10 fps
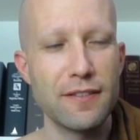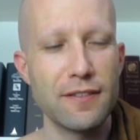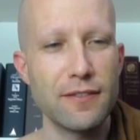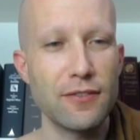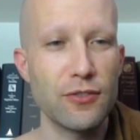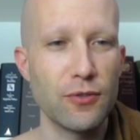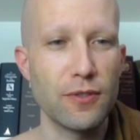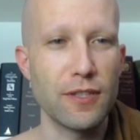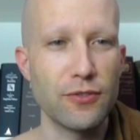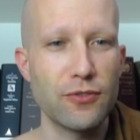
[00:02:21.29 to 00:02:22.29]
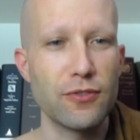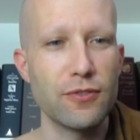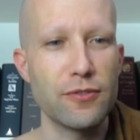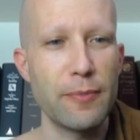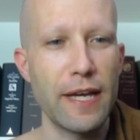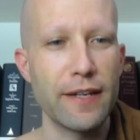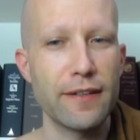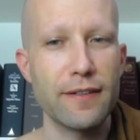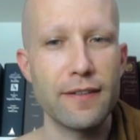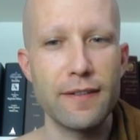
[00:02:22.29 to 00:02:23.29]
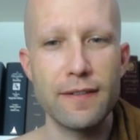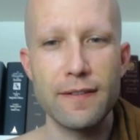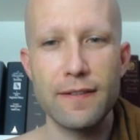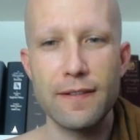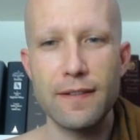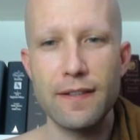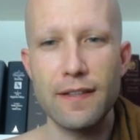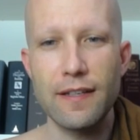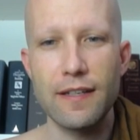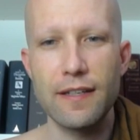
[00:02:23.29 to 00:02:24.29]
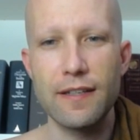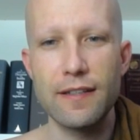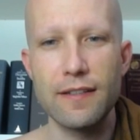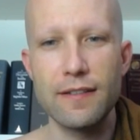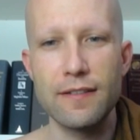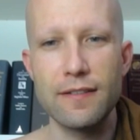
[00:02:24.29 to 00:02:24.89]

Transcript: The old intro is back. And